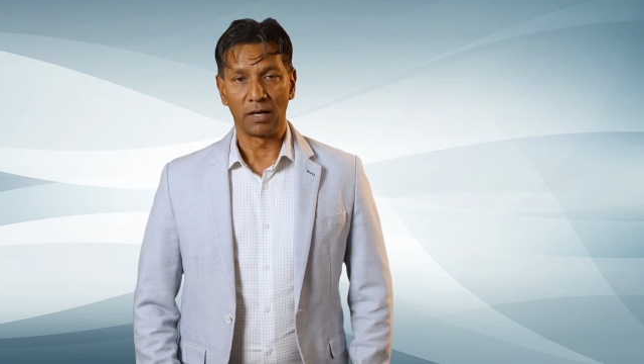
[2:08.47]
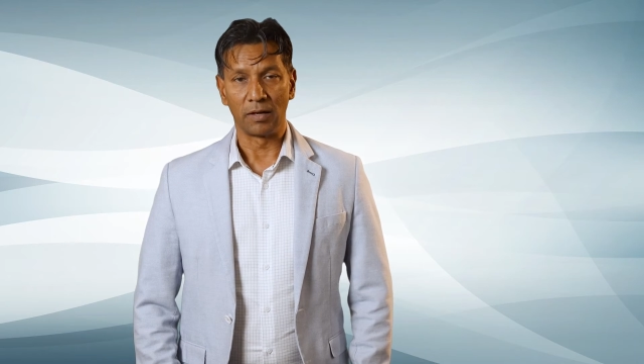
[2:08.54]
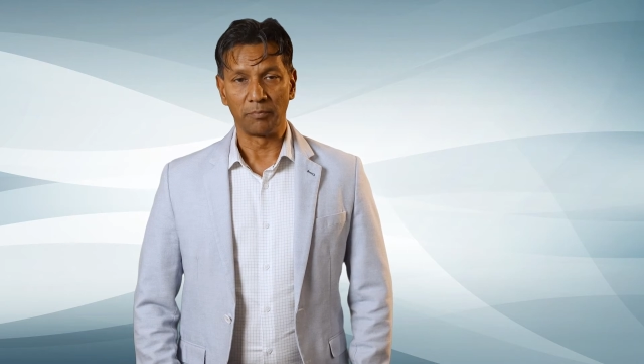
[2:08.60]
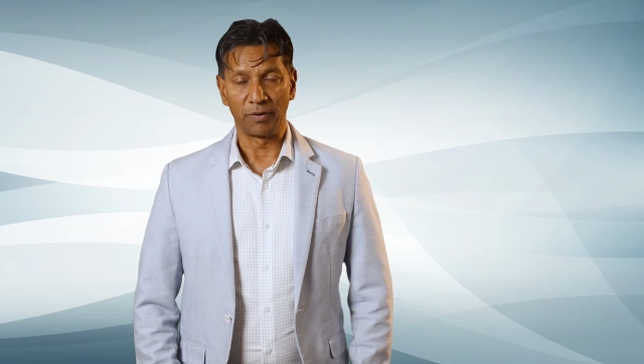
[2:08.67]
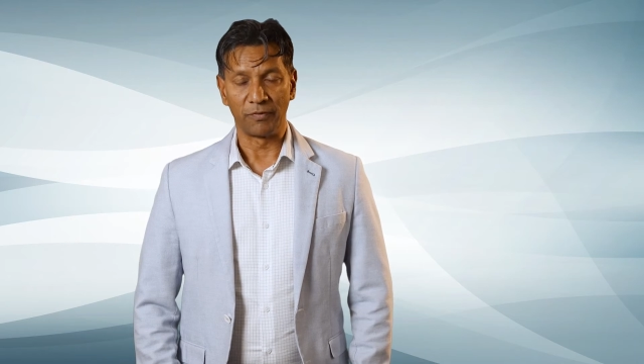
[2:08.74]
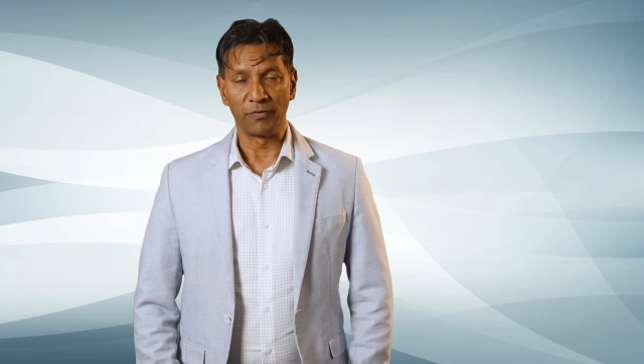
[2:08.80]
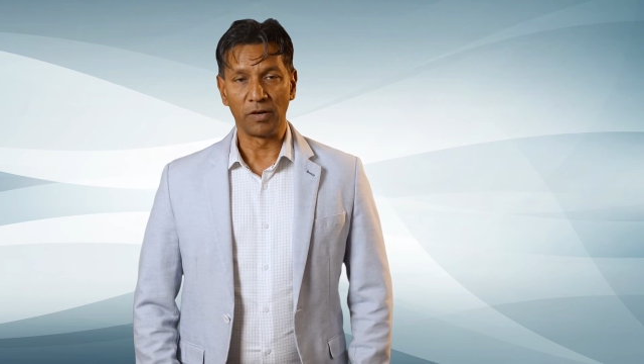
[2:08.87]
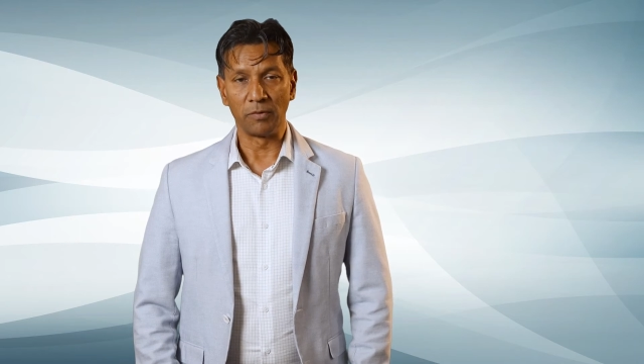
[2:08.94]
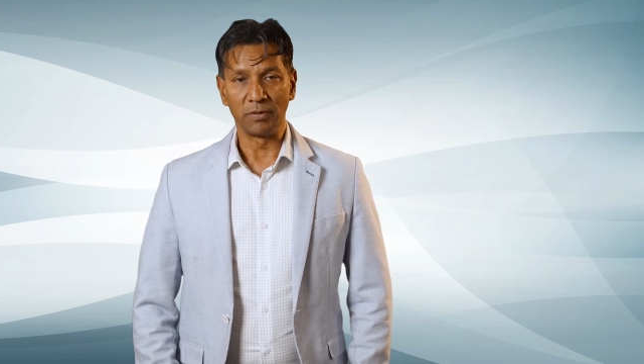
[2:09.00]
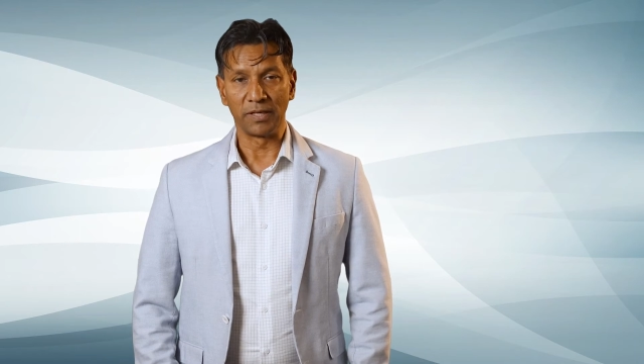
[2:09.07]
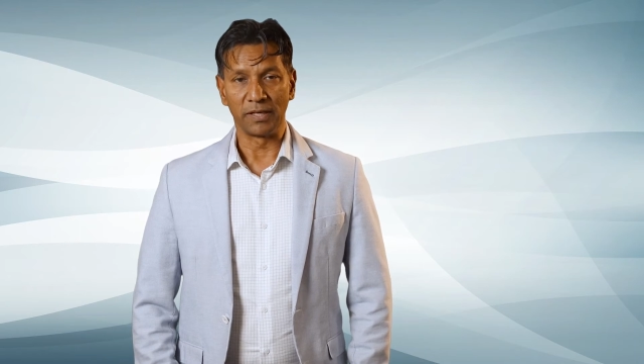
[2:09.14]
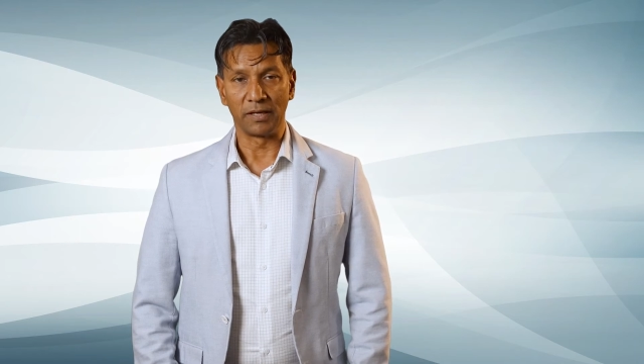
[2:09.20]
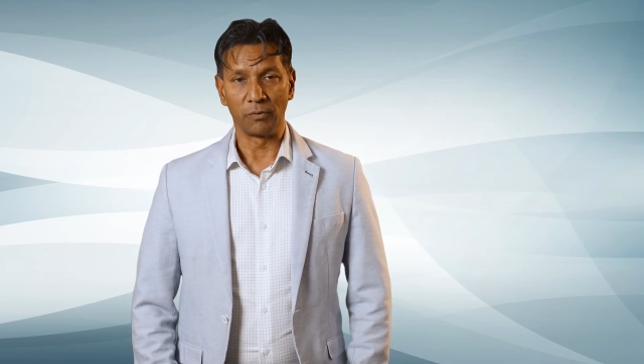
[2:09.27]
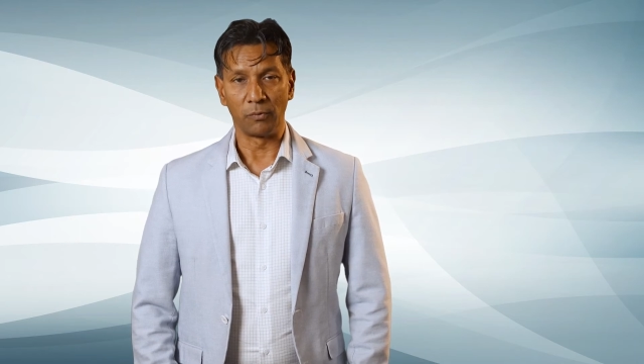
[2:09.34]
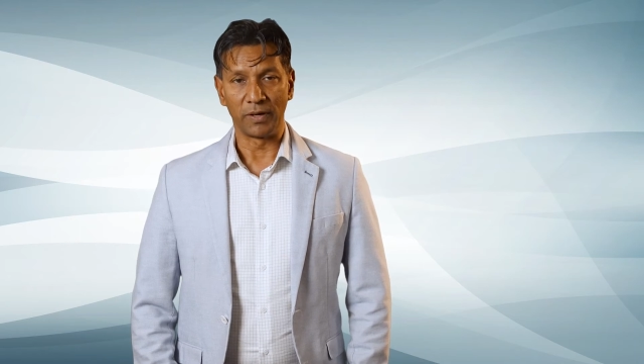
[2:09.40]
preferably
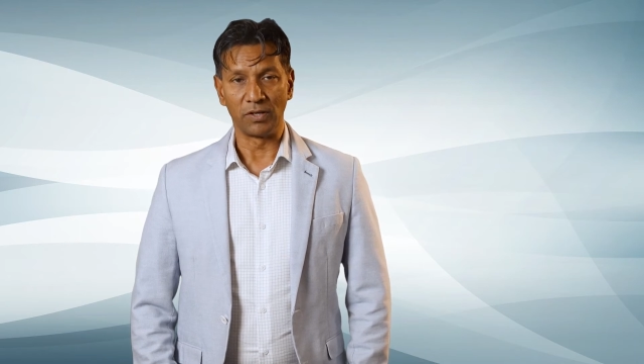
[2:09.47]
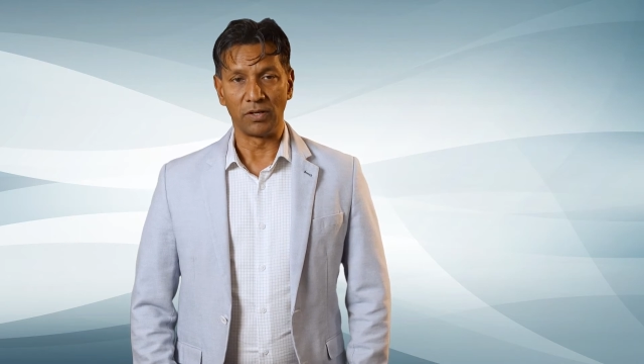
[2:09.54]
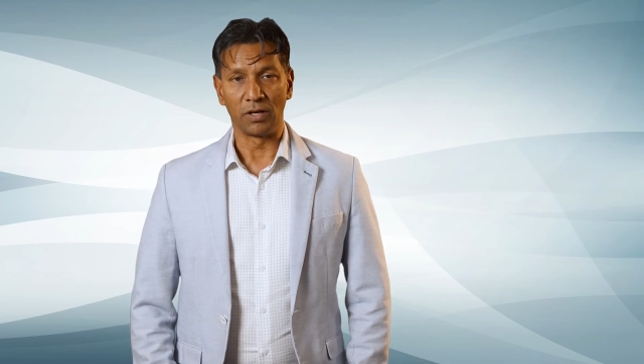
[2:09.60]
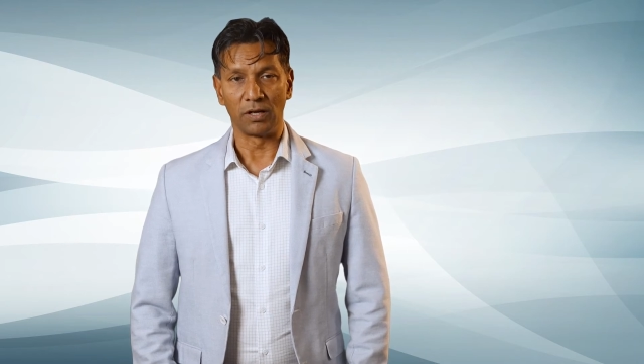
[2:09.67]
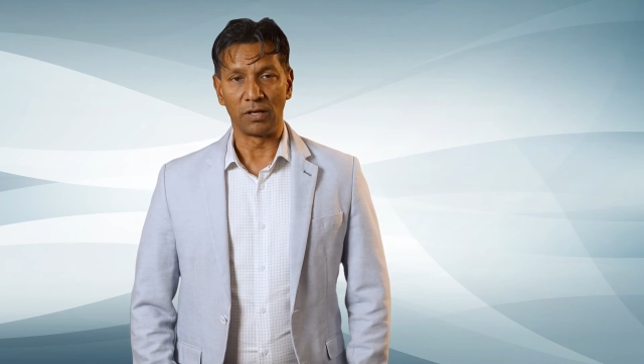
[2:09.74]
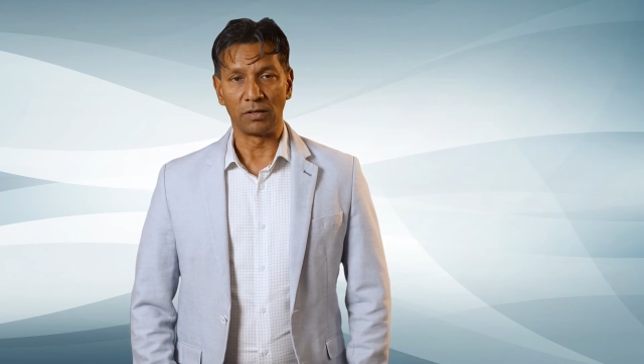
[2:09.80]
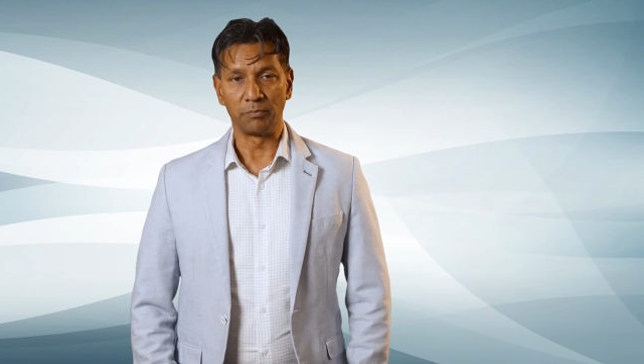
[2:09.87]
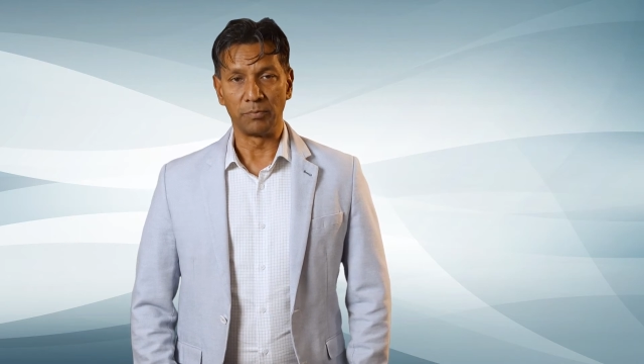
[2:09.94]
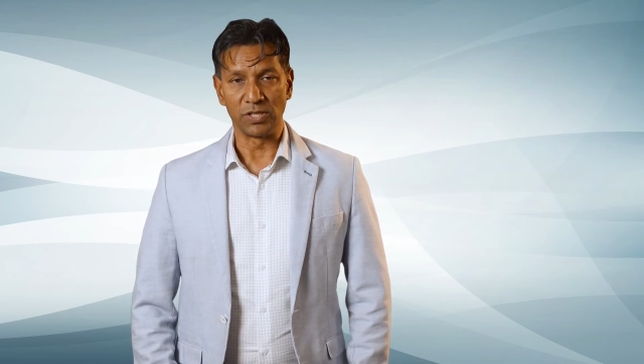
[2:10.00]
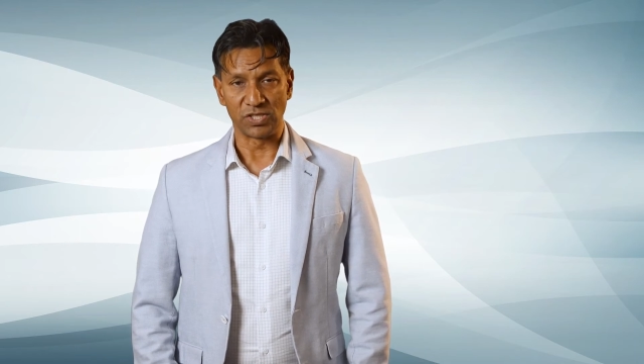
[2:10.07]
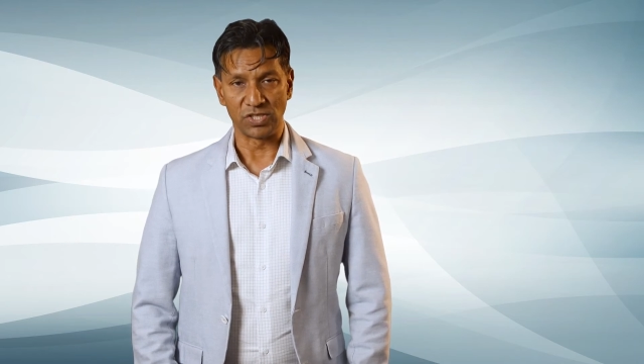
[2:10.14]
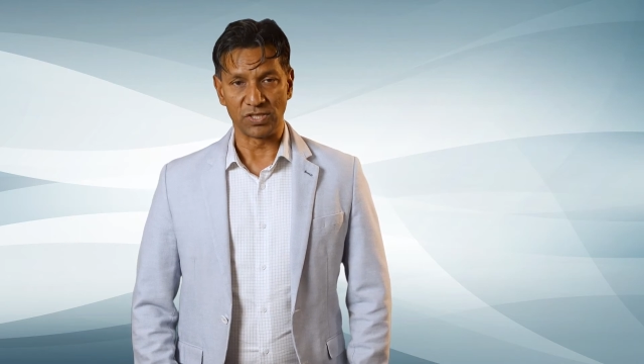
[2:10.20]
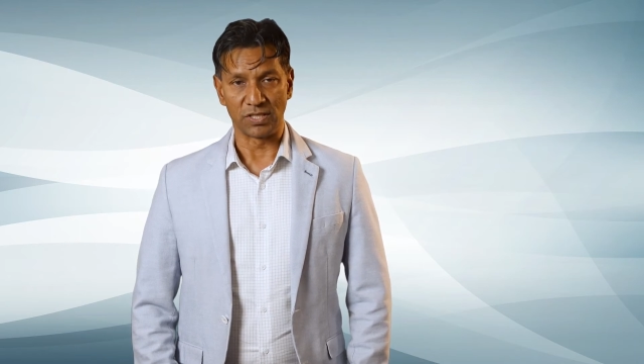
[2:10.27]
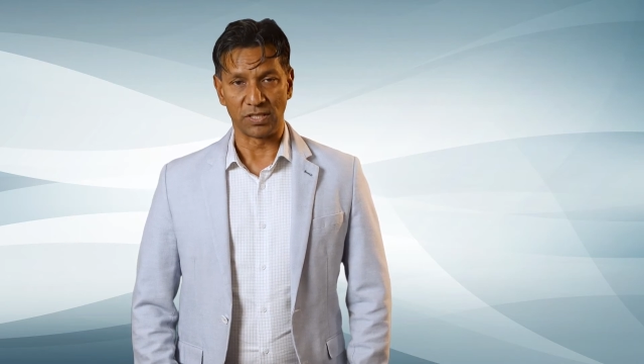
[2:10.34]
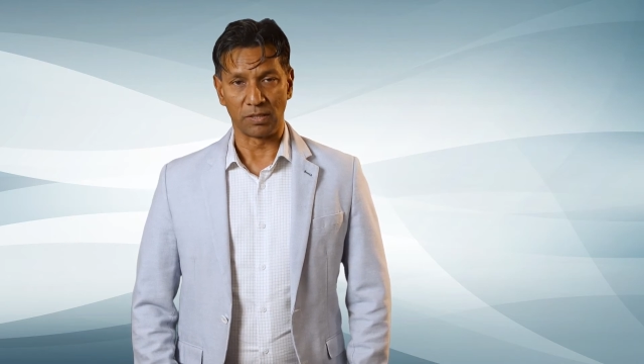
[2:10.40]
when you are
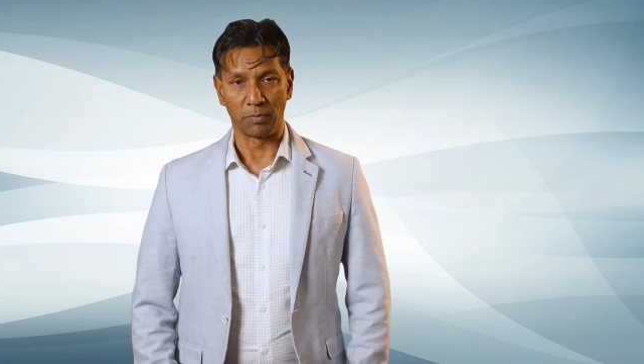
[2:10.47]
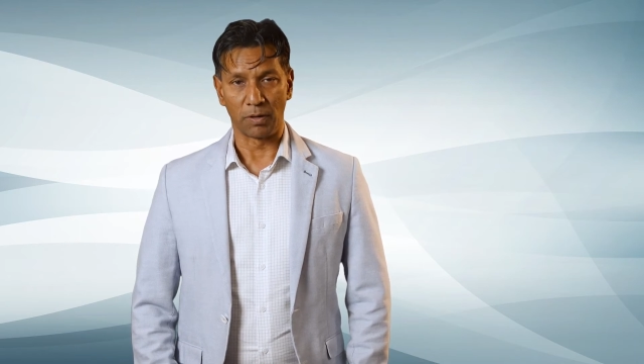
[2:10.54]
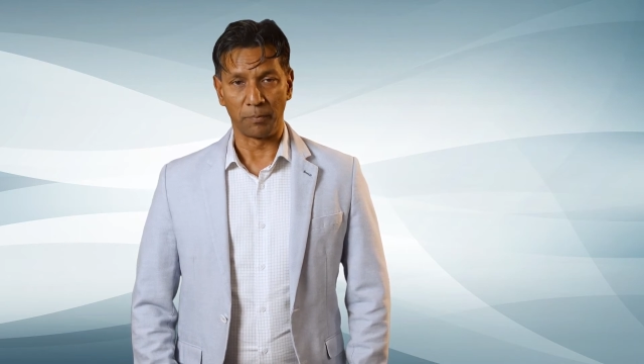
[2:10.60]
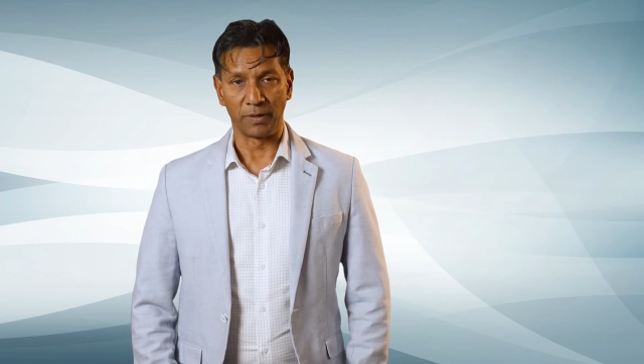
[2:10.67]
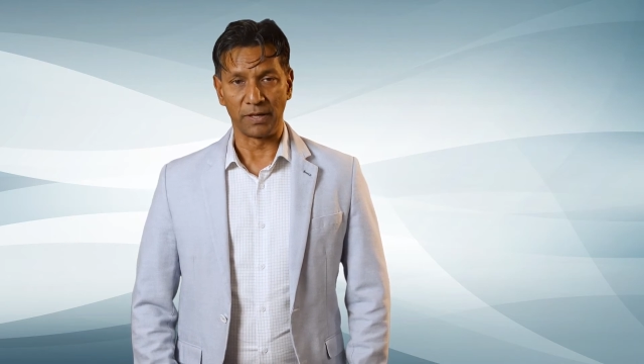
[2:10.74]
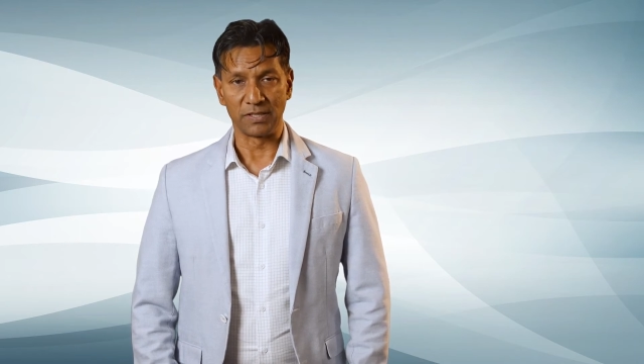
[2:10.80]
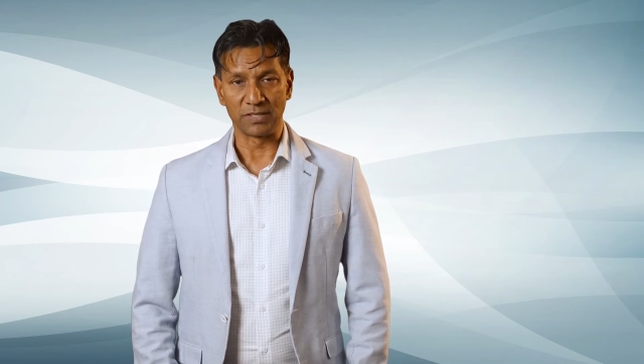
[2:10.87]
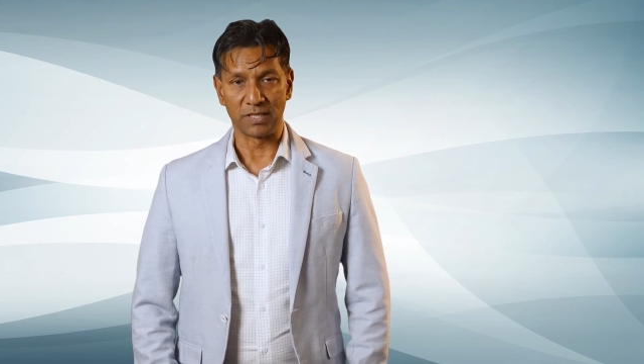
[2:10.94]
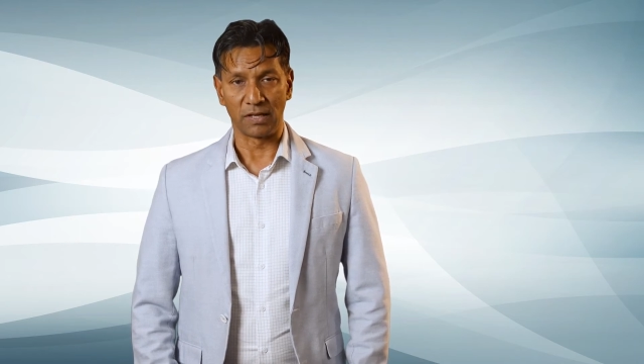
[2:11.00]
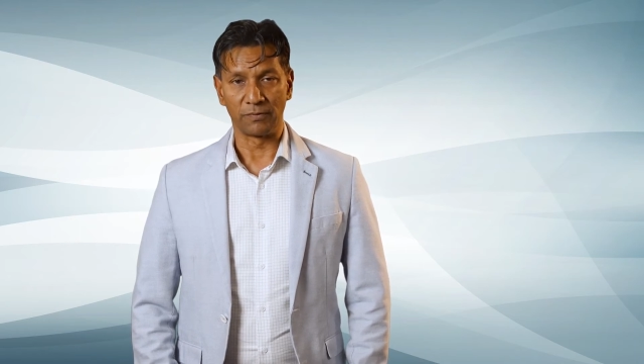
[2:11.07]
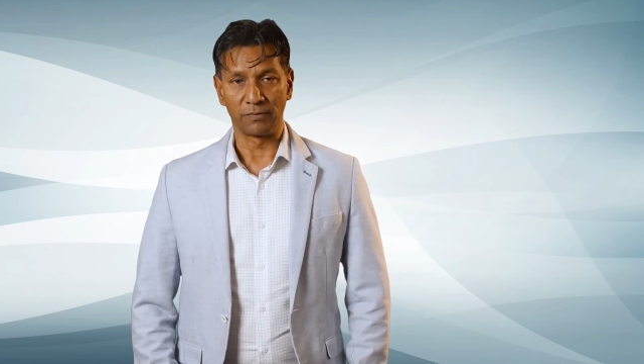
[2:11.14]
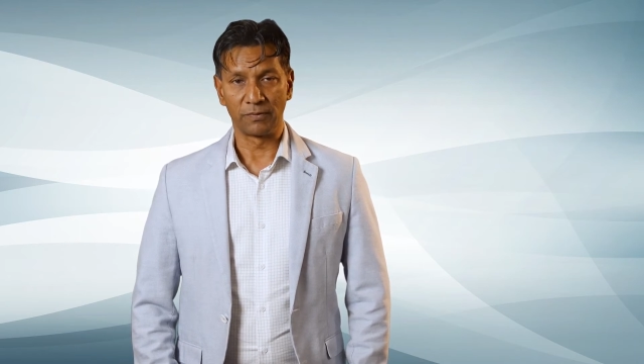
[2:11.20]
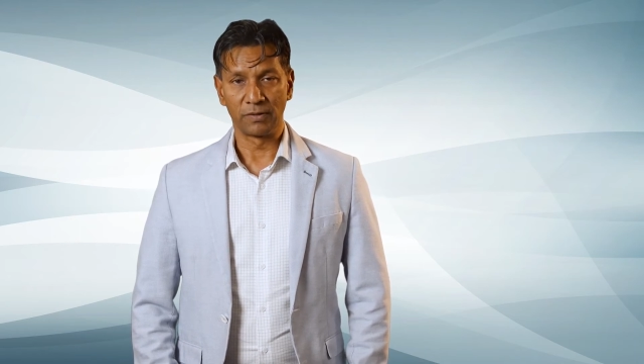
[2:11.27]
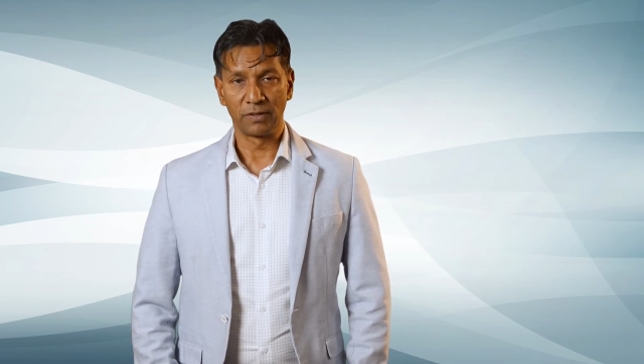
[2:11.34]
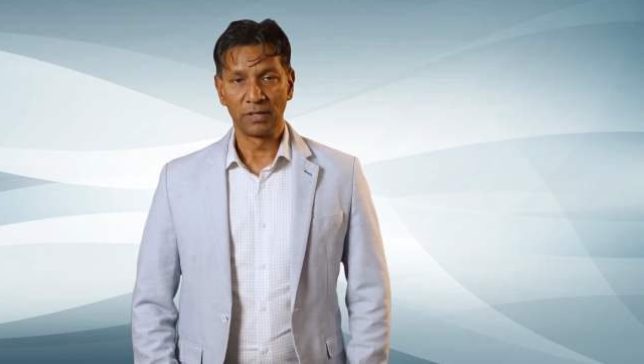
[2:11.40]
purchasing the property itself.